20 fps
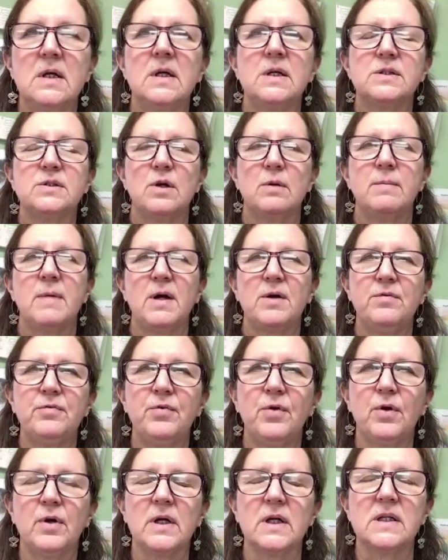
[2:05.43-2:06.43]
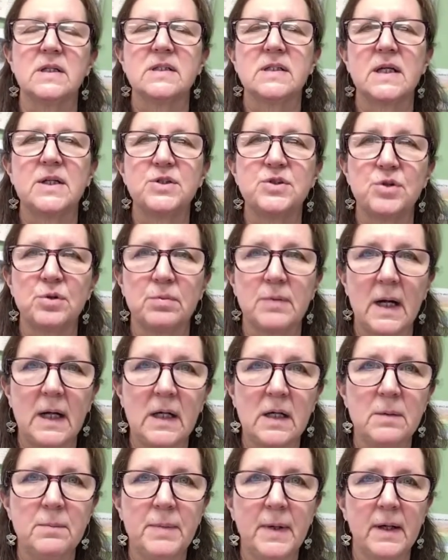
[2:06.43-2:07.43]
So a metaphor is a direct
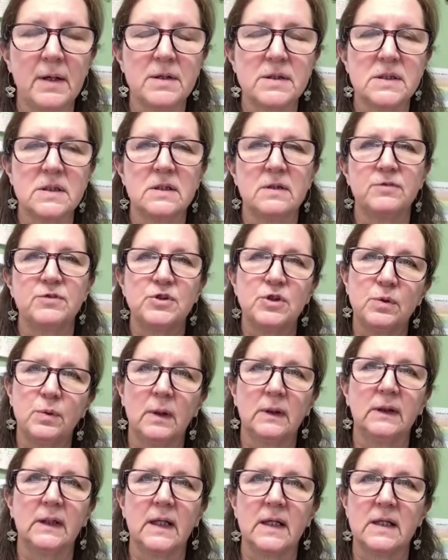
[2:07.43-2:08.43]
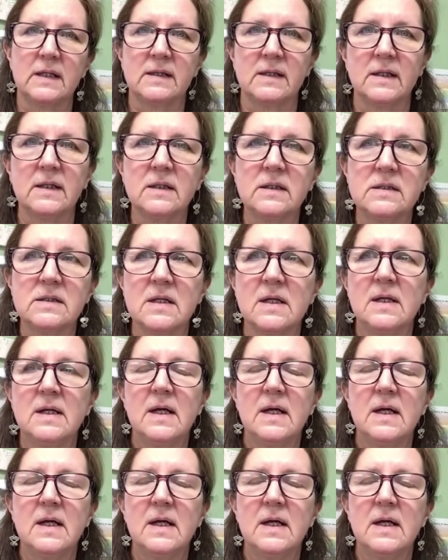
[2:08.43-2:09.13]
comparison of two unlike things,